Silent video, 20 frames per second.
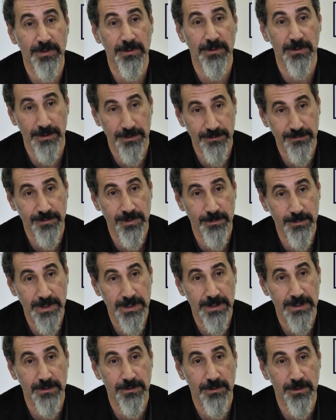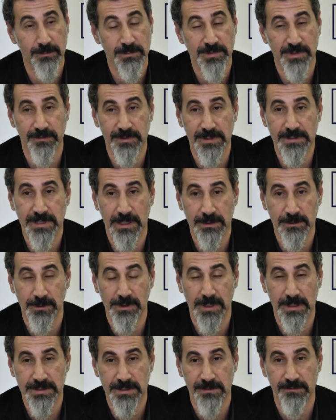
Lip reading: to learn from it in terms of decentralized